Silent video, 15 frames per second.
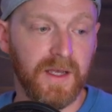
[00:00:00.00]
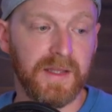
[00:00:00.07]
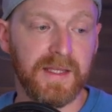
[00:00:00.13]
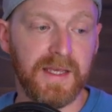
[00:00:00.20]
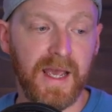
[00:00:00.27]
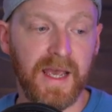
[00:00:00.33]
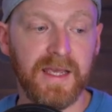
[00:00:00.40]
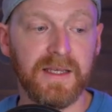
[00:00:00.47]

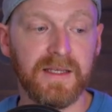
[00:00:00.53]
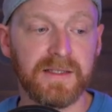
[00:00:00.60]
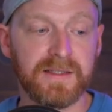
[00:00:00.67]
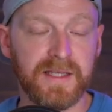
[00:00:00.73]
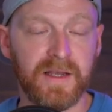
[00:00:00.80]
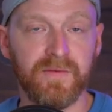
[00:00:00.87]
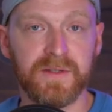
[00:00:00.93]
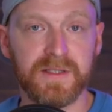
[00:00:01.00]
The
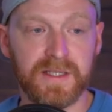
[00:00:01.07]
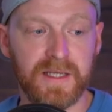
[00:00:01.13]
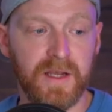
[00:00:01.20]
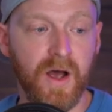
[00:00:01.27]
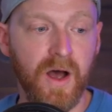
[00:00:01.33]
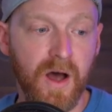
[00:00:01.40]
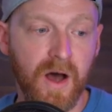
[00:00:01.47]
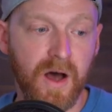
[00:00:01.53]

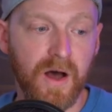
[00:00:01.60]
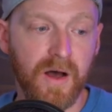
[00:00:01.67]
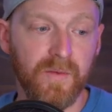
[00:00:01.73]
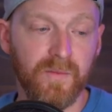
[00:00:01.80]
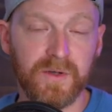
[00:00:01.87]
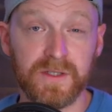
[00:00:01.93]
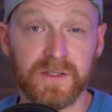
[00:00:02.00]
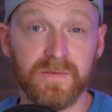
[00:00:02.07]
A7CR,
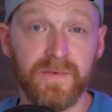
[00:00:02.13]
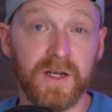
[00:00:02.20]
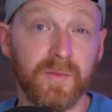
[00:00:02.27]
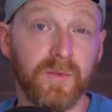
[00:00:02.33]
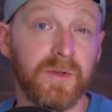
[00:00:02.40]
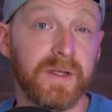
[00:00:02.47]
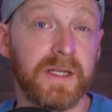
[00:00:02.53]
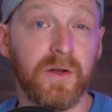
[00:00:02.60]
which is
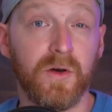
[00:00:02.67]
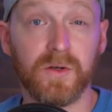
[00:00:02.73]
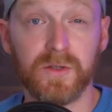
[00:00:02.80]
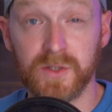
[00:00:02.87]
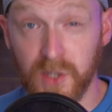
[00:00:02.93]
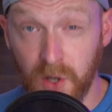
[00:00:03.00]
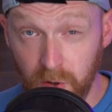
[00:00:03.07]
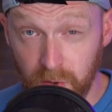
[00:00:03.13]
available in
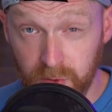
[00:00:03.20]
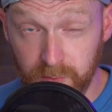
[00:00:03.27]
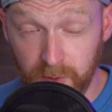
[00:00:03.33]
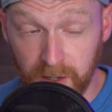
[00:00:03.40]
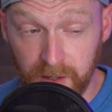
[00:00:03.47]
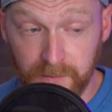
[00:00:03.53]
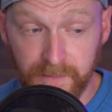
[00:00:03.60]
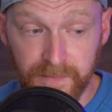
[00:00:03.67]

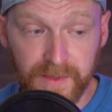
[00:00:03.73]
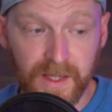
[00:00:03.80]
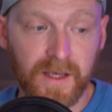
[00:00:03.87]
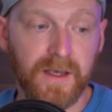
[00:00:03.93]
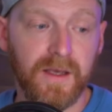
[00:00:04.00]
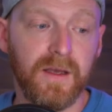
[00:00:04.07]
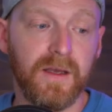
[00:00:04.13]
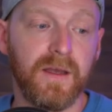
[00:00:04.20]
October,
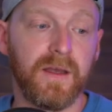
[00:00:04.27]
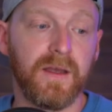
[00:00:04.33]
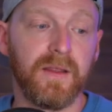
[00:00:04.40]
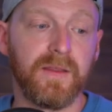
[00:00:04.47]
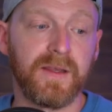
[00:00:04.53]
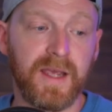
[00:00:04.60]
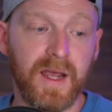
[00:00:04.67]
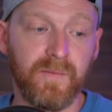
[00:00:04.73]

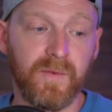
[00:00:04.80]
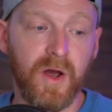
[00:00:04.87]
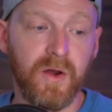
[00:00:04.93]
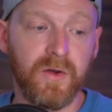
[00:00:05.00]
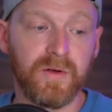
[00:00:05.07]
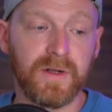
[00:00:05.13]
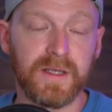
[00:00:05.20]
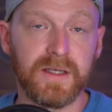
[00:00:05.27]
the camera
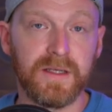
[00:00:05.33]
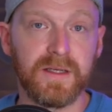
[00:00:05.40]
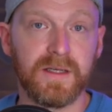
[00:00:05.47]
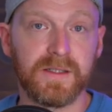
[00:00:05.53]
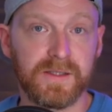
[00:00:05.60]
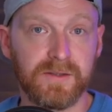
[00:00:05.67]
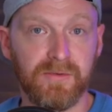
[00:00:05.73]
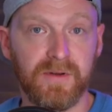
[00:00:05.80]
only
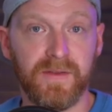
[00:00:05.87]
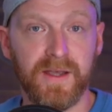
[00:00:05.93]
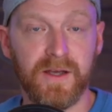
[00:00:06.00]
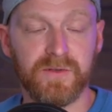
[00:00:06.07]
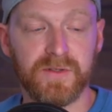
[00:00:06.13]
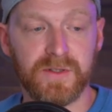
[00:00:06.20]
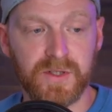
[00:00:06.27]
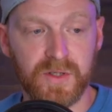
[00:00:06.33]
is
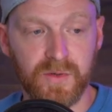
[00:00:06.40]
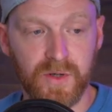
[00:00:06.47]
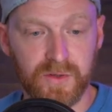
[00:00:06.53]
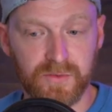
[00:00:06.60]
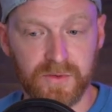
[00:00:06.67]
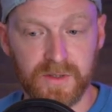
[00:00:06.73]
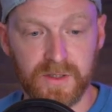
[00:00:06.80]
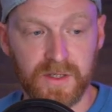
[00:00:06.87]

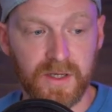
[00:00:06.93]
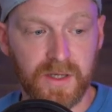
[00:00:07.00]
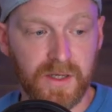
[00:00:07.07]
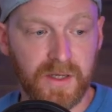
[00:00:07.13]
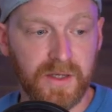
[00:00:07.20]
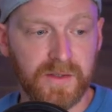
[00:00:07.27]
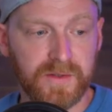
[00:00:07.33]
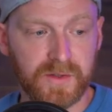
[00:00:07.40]
£3,200.
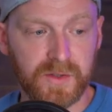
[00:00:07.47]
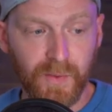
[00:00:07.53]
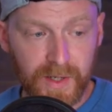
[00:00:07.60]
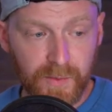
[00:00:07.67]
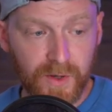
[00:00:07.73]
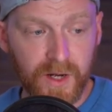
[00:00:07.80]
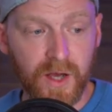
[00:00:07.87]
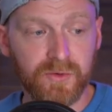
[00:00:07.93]
So
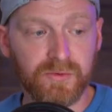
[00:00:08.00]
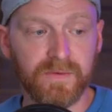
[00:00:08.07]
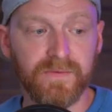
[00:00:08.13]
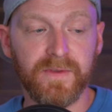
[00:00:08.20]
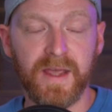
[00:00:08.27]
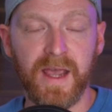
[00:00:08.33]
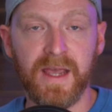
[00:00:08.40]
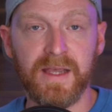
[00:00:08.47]
£2,100
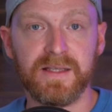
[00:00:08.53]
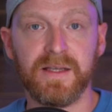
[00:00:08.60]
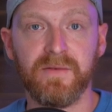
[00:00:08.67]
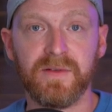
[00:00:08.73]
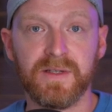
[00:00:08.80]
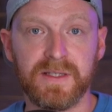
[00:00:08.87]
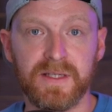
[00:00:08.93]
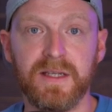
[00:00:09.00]
for the
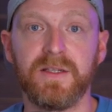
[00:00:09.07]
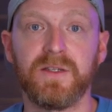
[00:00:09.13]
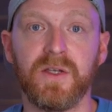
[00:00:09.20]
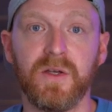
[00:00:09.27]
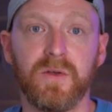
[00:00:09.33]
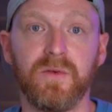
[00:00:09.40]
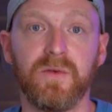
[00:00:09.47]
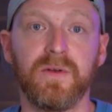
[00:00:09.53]
A7C
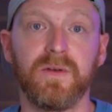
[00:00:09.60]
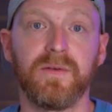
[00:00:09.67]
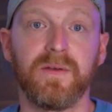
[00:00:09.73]
II.